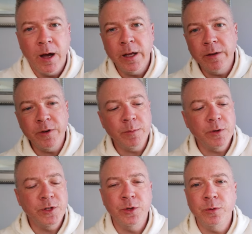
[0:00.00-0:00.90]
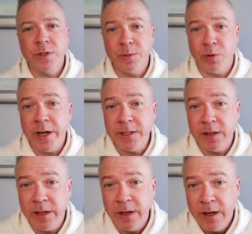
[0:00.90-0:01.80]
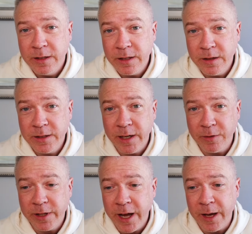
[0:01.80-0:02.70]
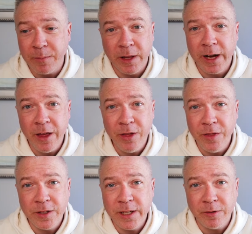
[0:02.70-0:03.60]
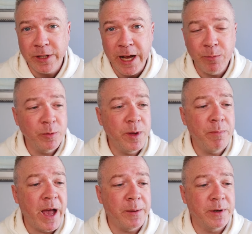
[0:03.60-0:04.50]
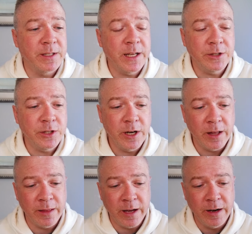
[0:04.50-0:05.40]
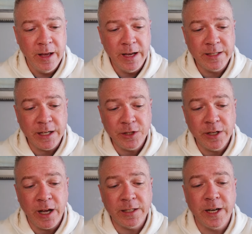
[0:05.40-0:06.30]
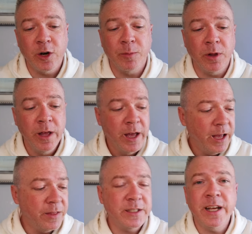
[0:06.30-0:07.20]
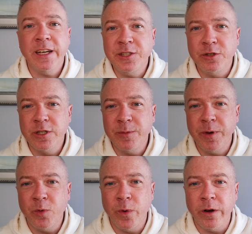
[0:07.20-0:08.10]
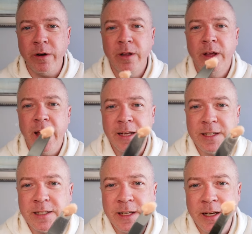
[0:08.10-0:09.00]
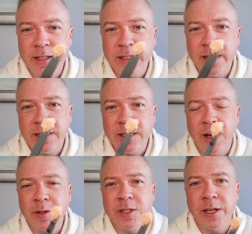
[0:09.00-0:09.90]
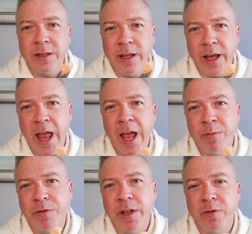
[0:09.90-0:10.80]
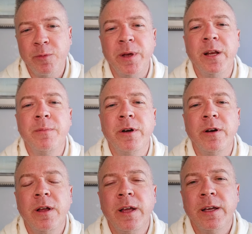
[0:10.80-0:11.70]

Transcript: I'm gonna give number two, surprisingly, to the deviled ham. Like I thought the deviled ham would be bad, but it's actually not that, it's actually not terrible. The texture is a bit weird. As I said, it's, it's, it's like, like ham flavored peanut butter.